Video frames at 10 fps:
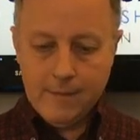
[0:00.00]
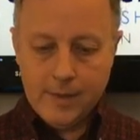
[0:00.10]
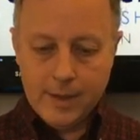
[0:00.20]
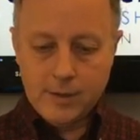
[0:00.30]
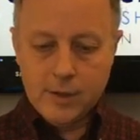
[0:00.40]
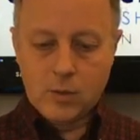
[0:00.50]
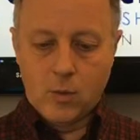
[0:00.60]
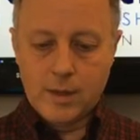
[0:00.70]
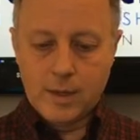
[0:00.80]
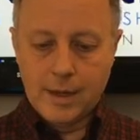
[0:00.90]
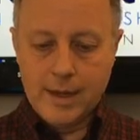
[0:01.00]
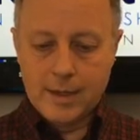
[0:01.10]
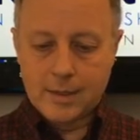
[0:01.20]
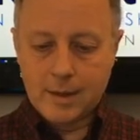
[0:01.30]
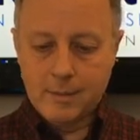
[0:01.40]
this is going to lead to
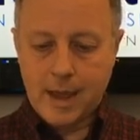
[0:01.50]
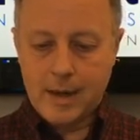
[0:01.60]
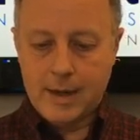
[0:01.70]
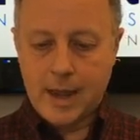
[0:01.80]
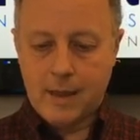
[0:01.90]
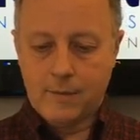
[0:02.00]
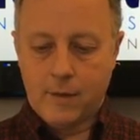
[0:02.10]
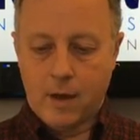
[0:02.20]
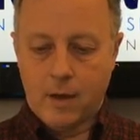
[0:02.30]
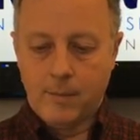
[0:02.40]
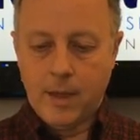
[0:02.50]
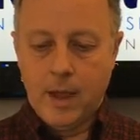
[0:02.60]
some kind of downfall.